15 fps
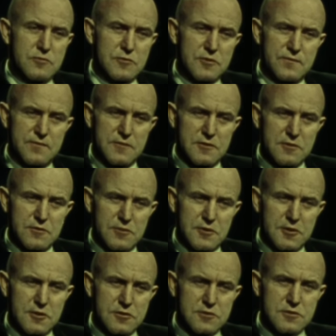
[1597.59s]
we feel
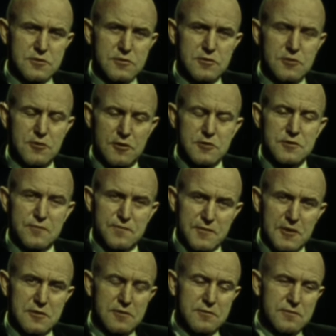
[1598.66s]
that it's cost
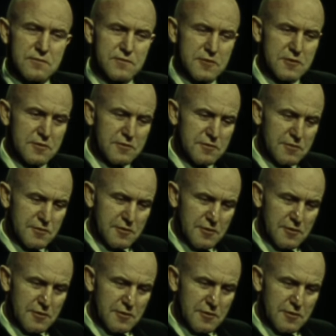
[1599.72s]
effective and